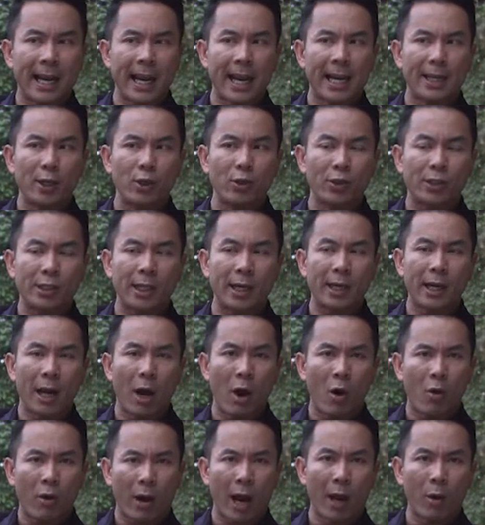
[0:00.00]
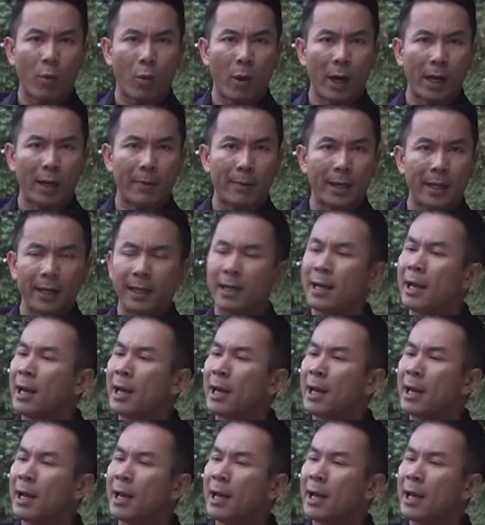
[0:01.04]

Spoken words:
and you say, okay, wait a minute.